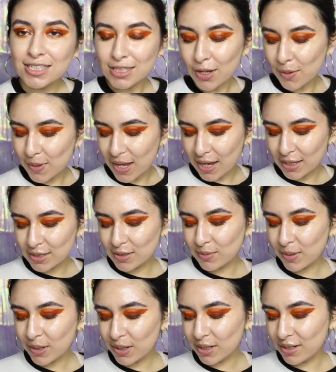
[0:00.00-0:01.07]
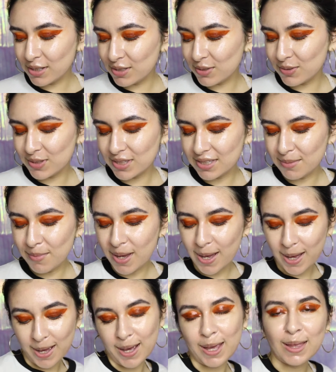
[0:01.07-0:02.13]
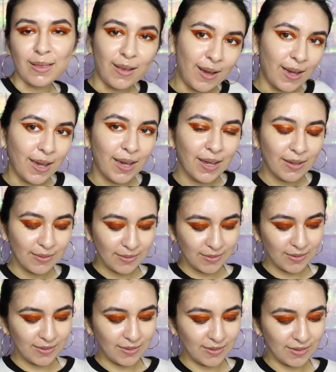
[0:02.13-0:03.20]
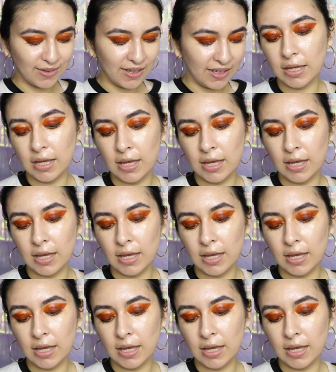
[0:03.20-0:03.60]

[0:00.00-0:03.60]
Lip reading: So next we're gonna do some highlight. Ooh.